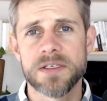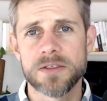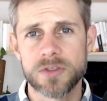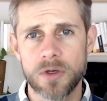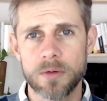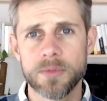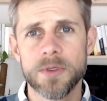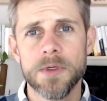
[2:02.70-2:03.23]

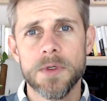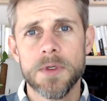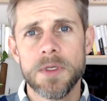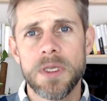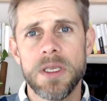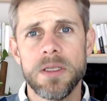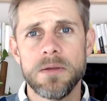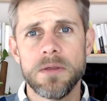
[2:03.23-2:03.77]
job
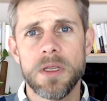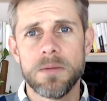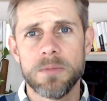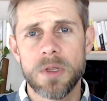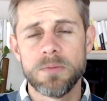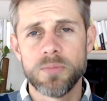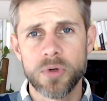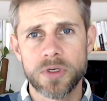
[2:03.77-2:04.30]

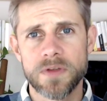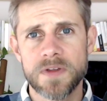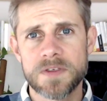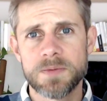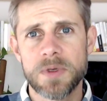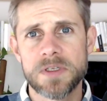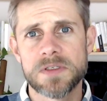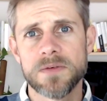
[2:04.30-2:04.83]
in putting this
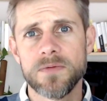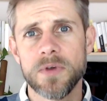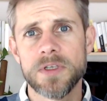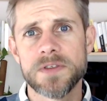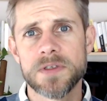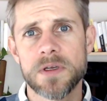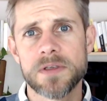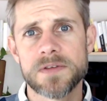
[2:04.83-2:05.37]
piece of
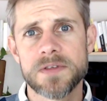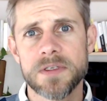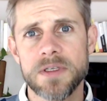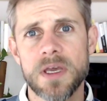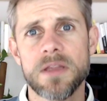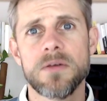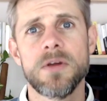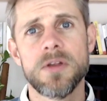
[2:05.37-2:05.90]
research
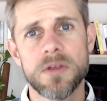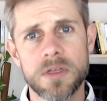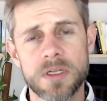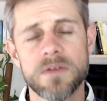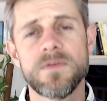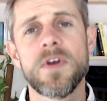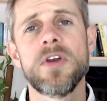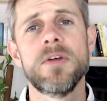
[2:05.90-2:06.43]
together in a
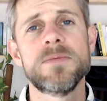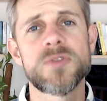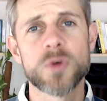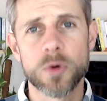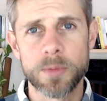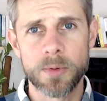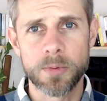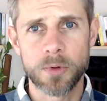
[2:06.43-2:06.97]
very
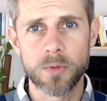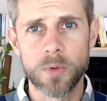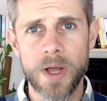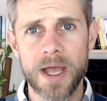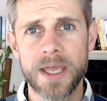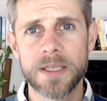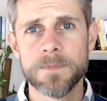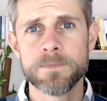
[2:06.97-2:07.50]
absorbable
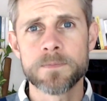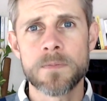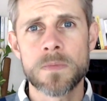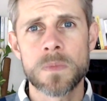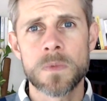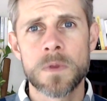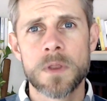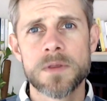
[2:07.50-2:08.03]
way.
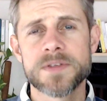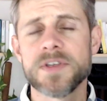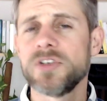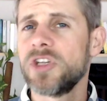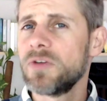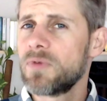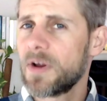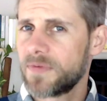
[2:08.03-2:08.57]
So
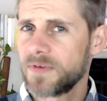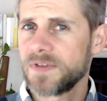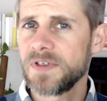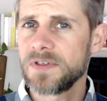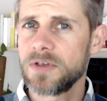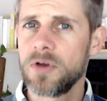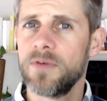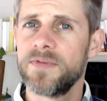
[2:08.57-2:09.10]
she references
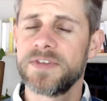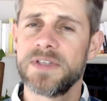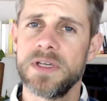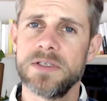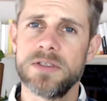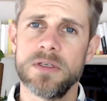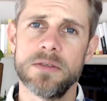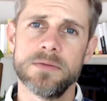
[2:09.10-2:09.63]
a
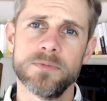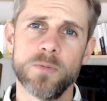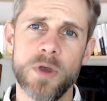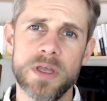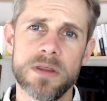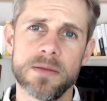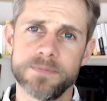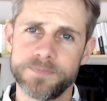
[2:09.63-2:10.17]
conversation
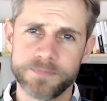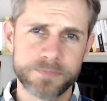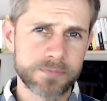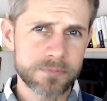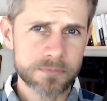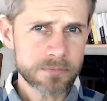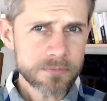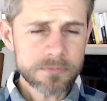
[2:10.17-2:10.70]
with
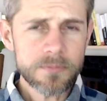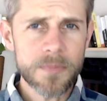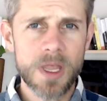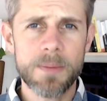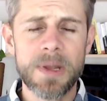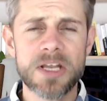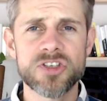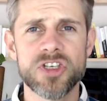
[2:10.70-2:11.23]
a
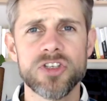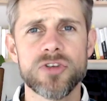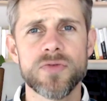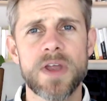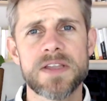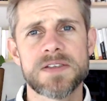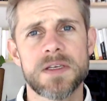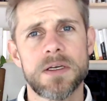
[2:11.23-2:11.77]
managing
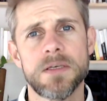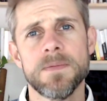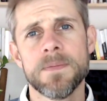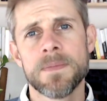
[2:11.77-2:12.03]
director